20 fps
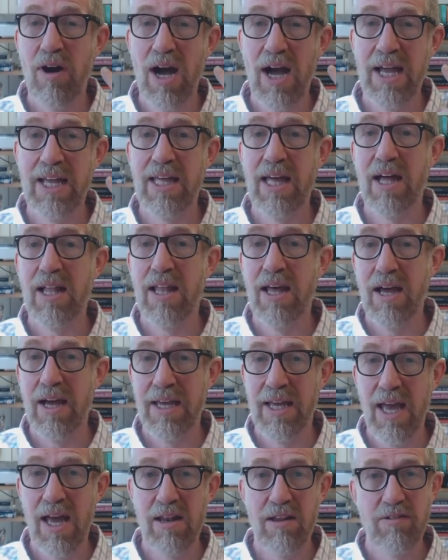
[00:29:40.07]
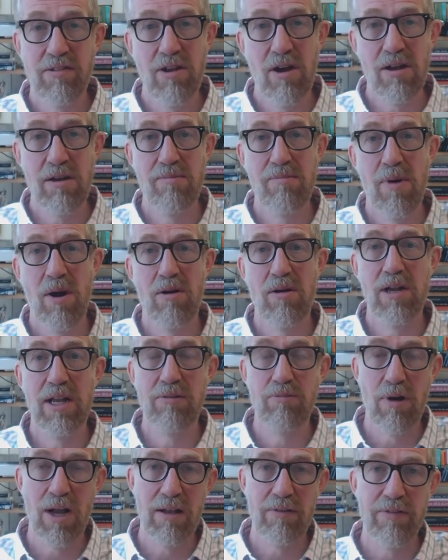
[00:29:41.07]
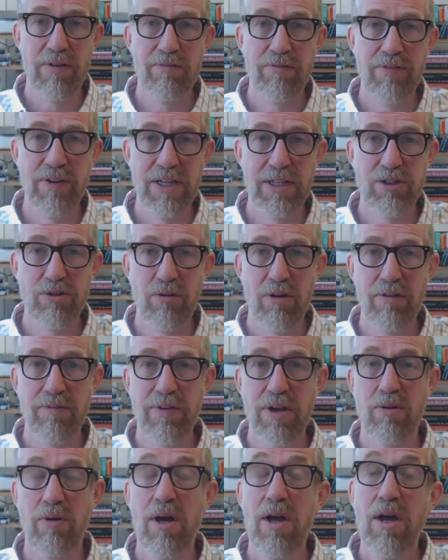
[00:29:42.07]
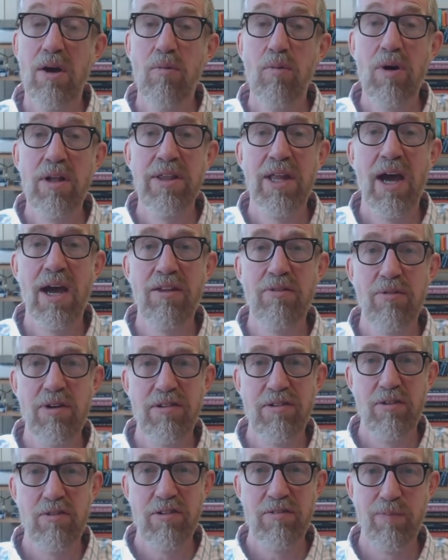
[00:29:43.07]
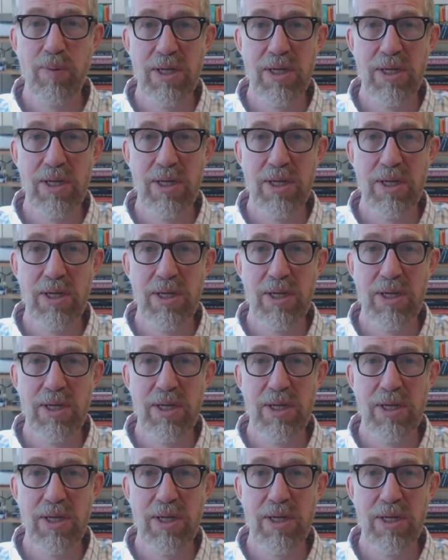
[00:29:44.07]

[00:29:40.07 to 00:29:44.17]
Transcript: again, is not a morally relevant feature of you. Well, neither is your species.